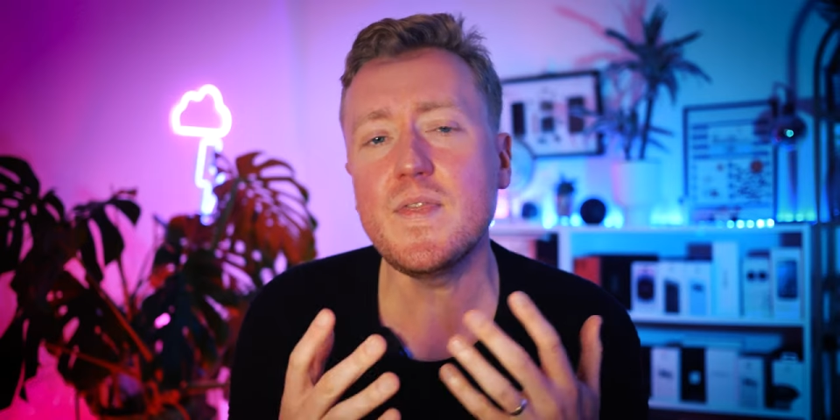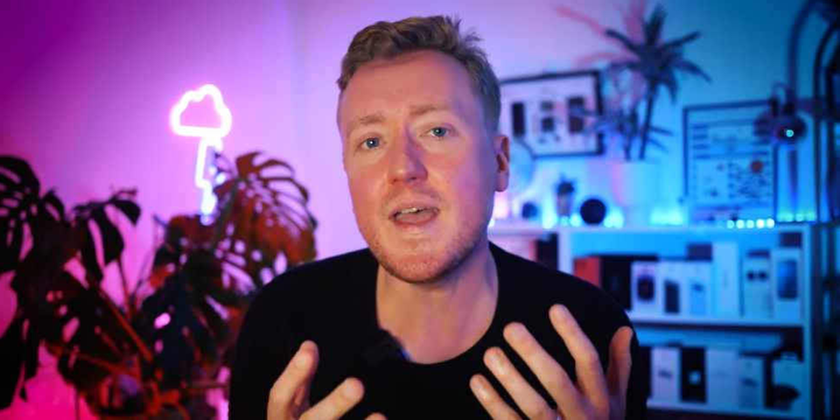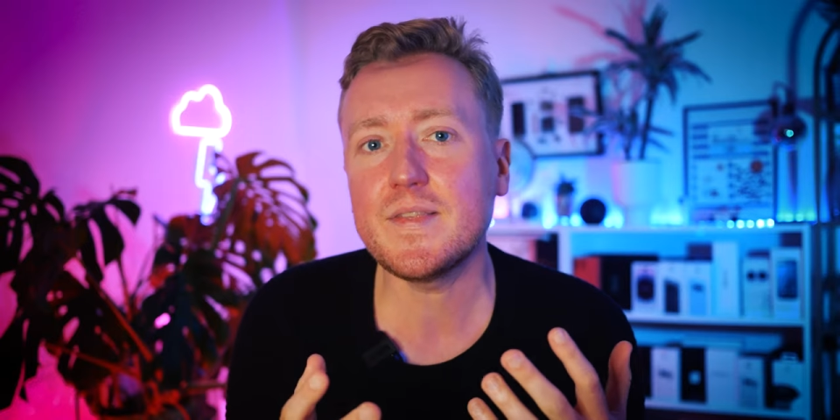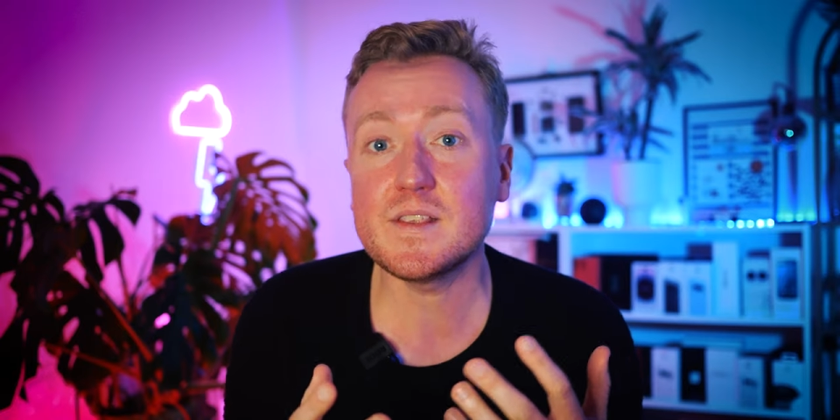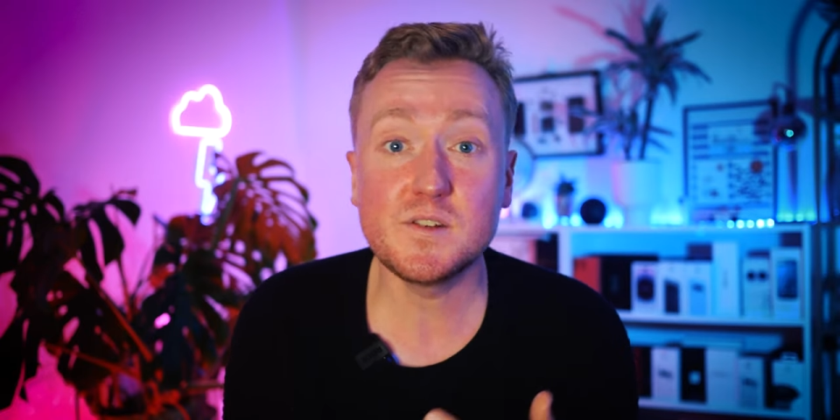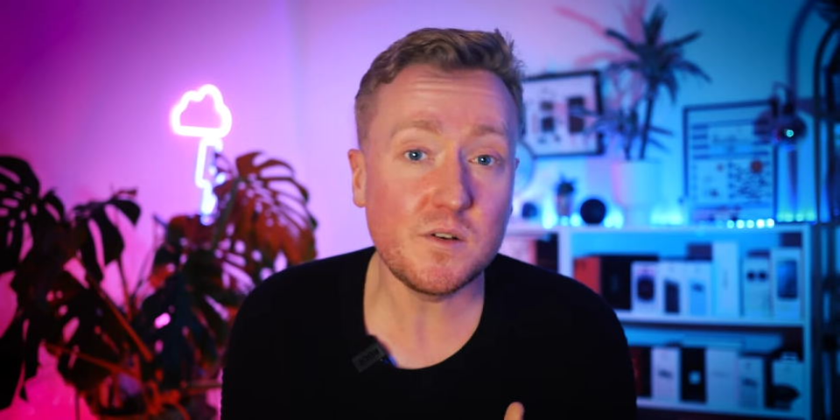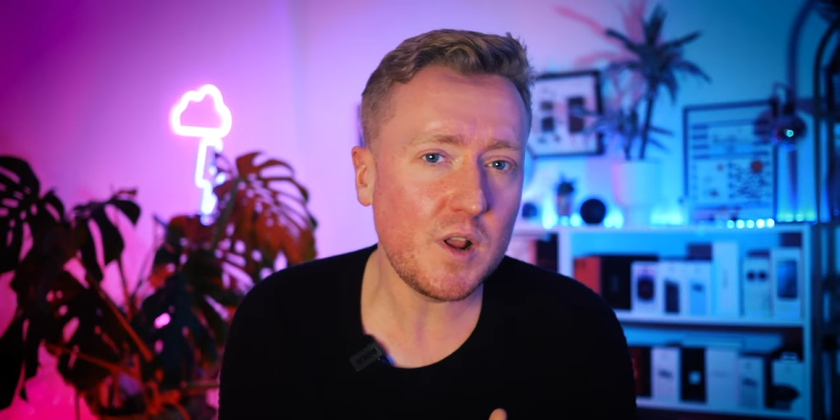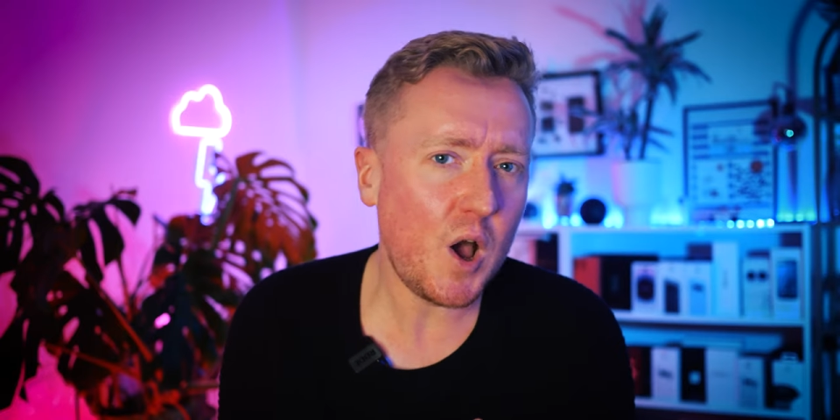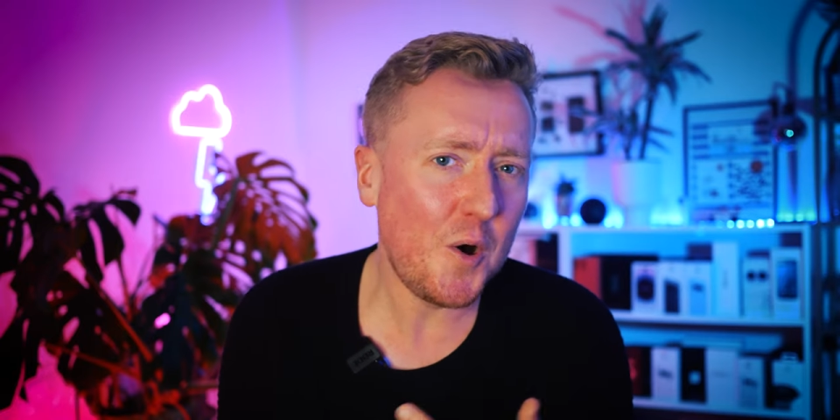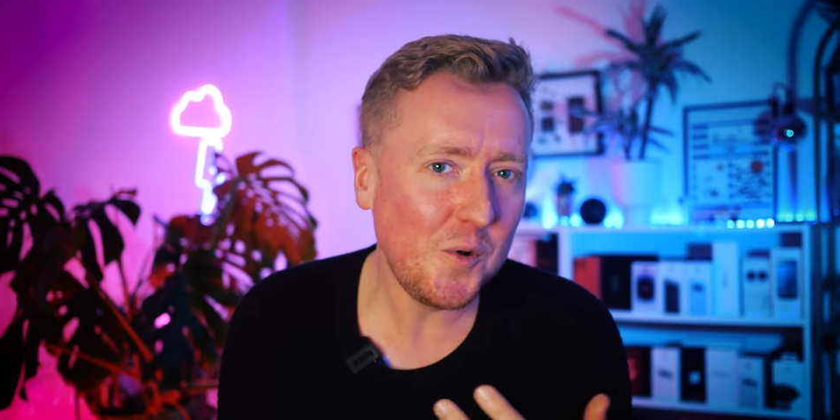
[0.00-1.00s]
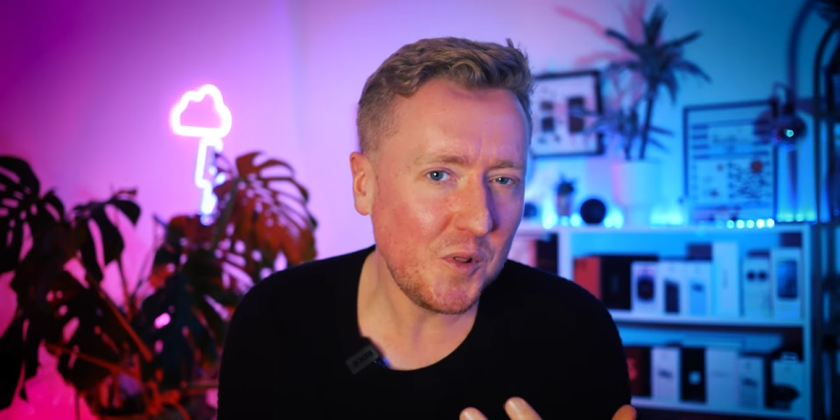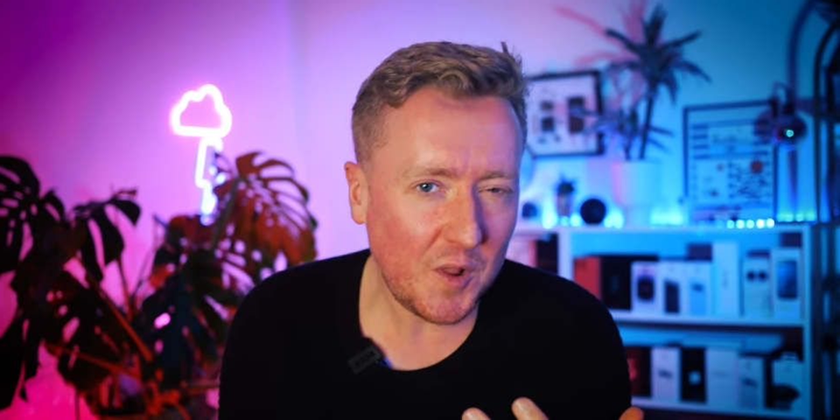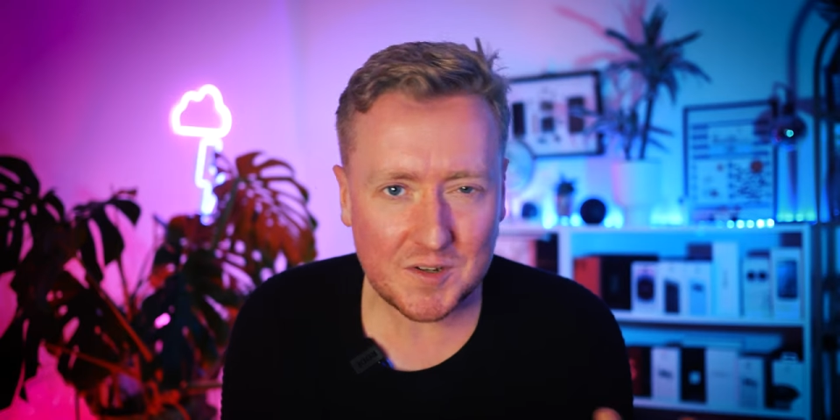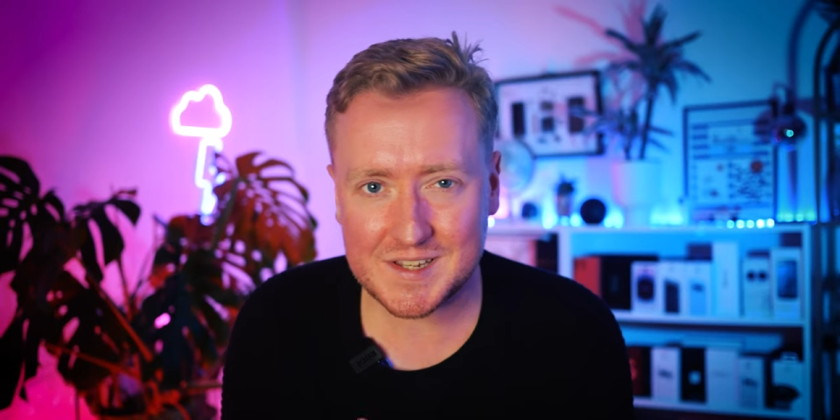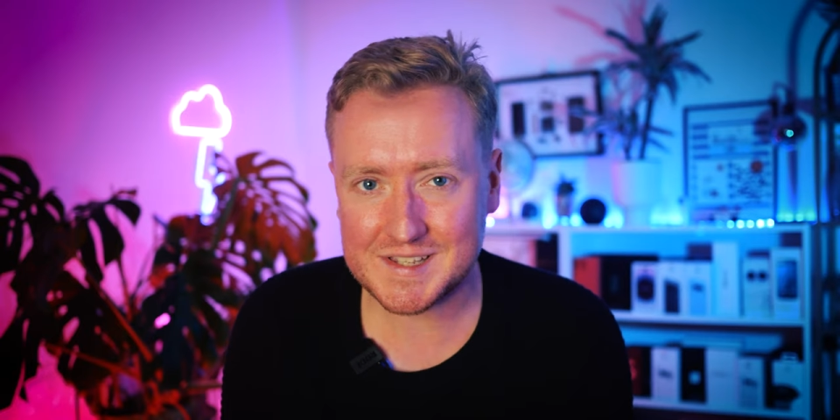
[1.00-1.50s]
than that, there's not a whole
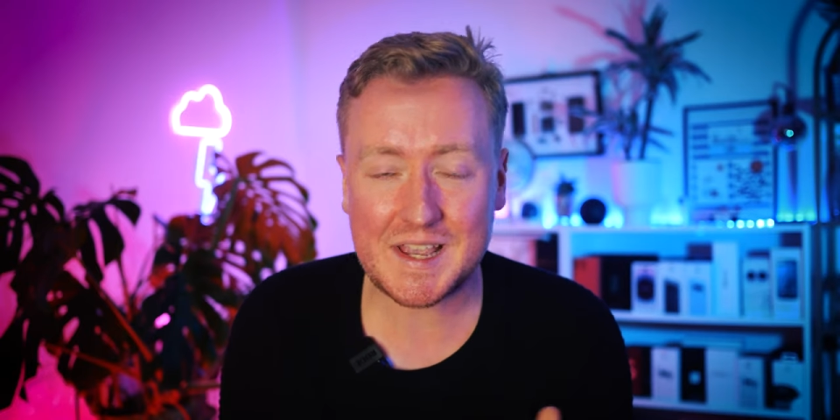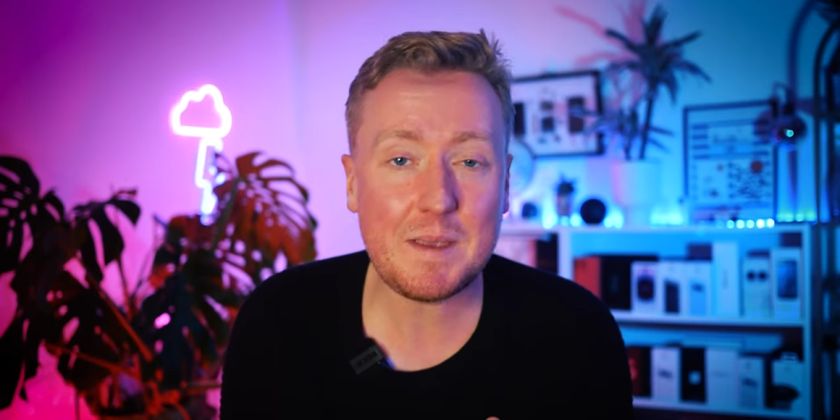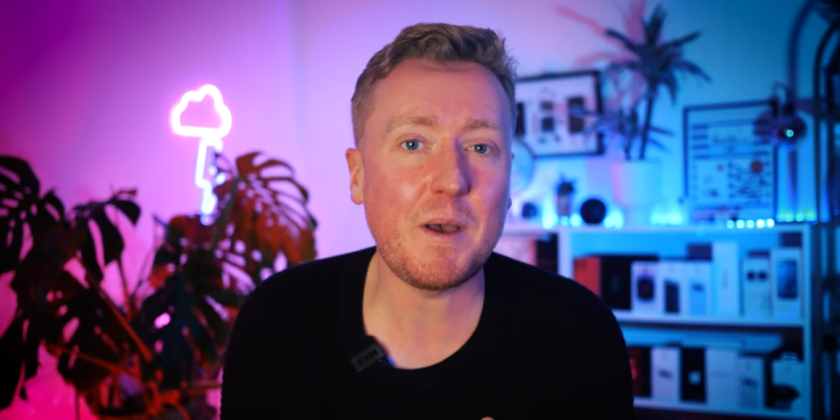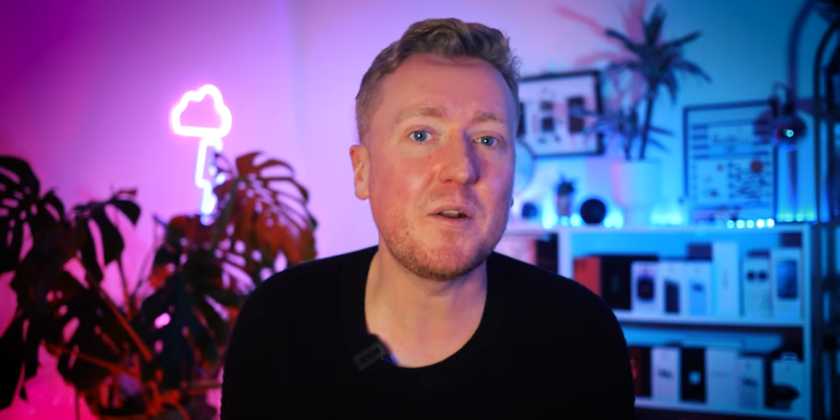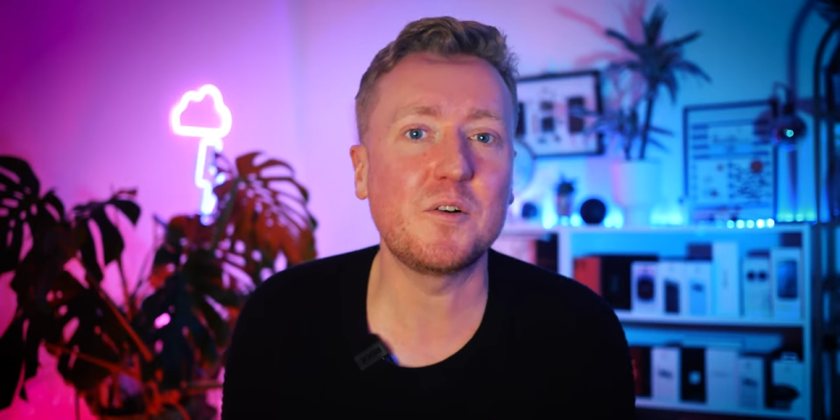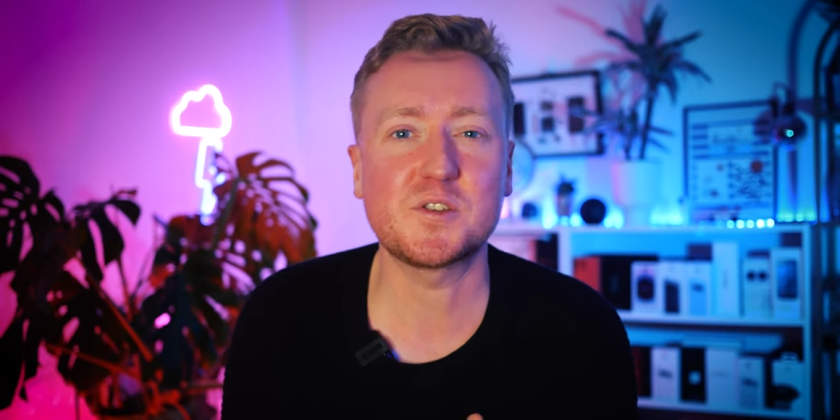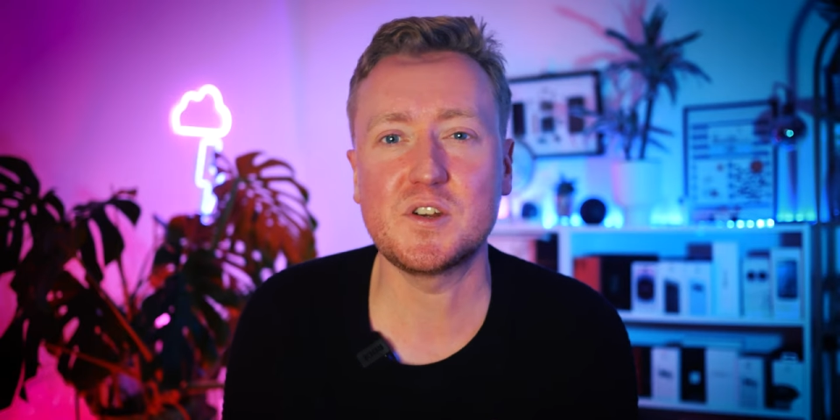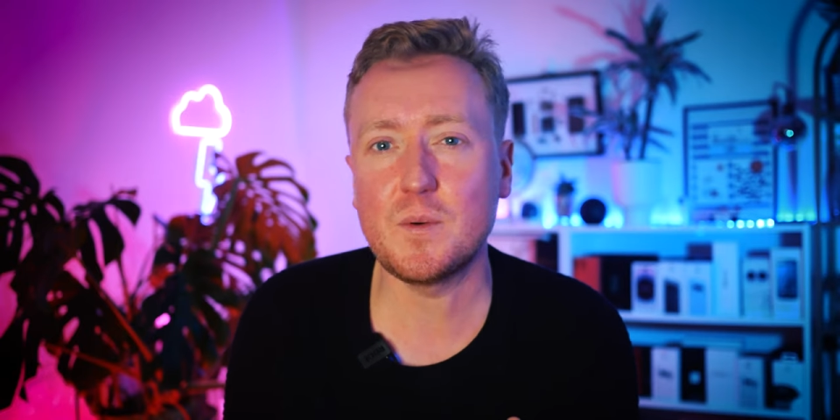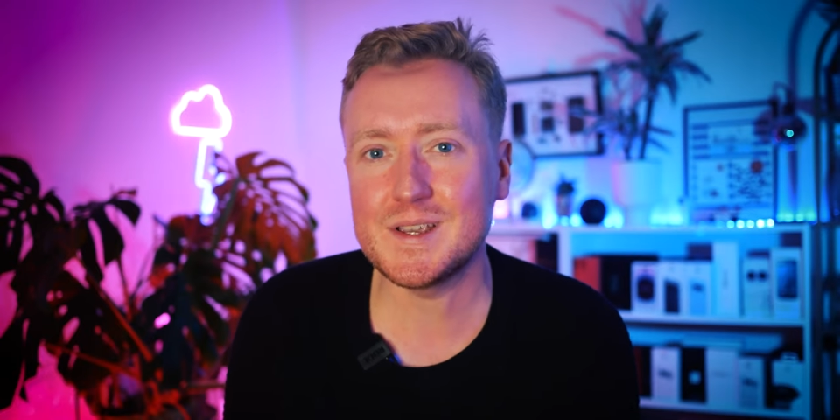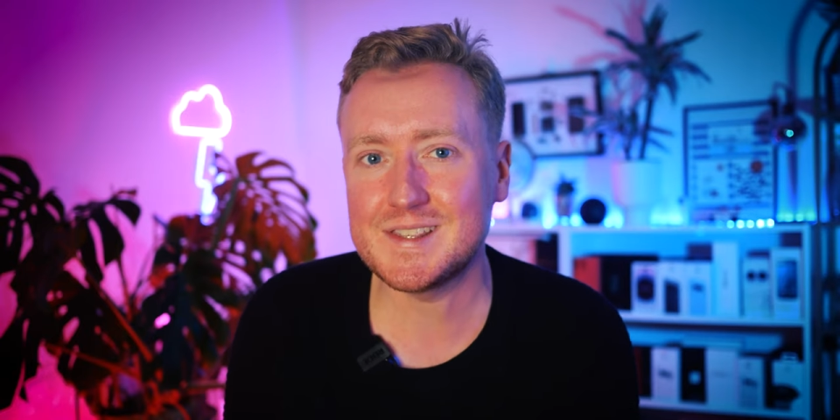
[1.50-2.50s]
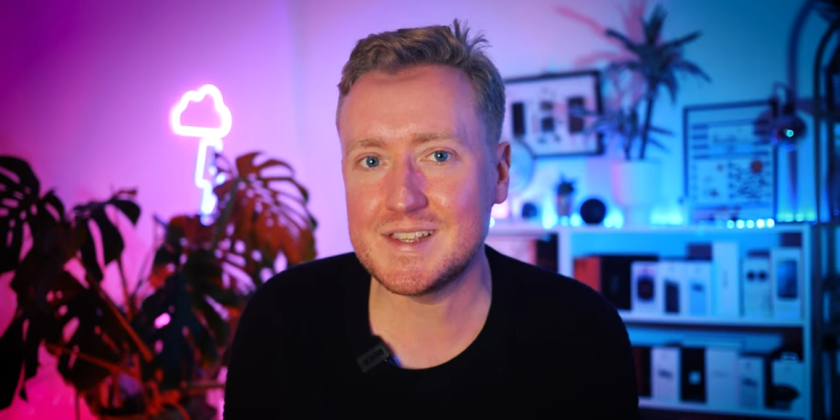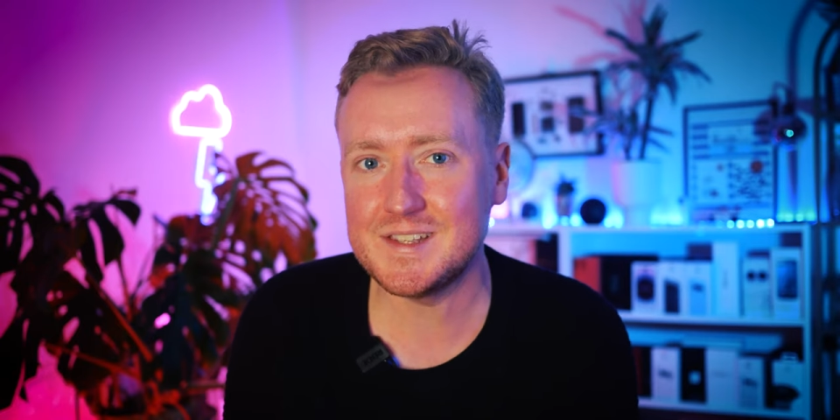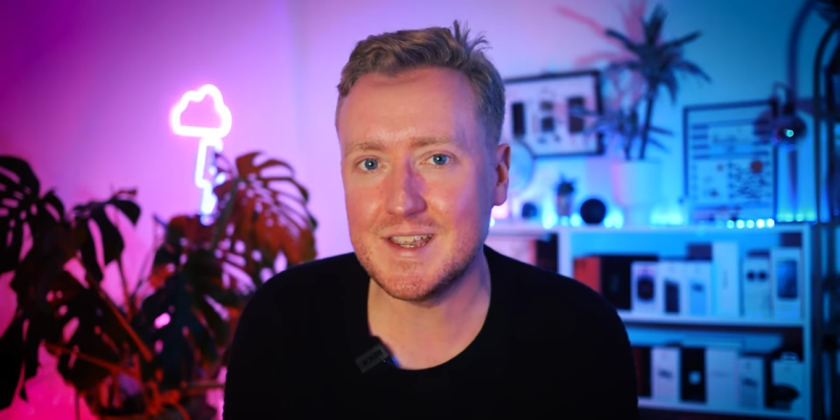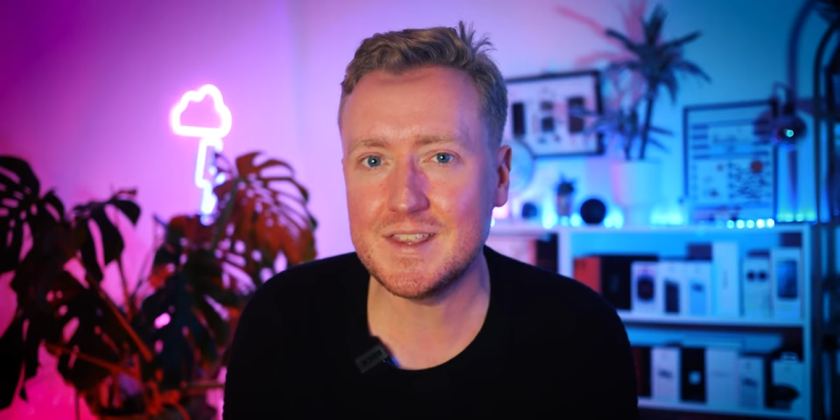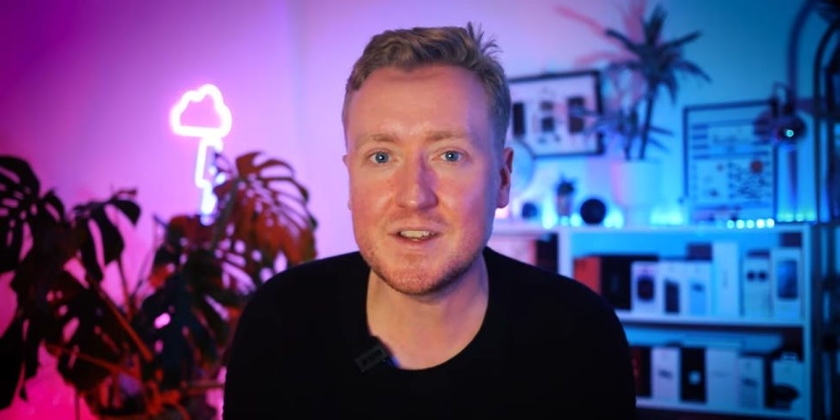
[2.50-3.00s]
lot to say about OxygenOS this year.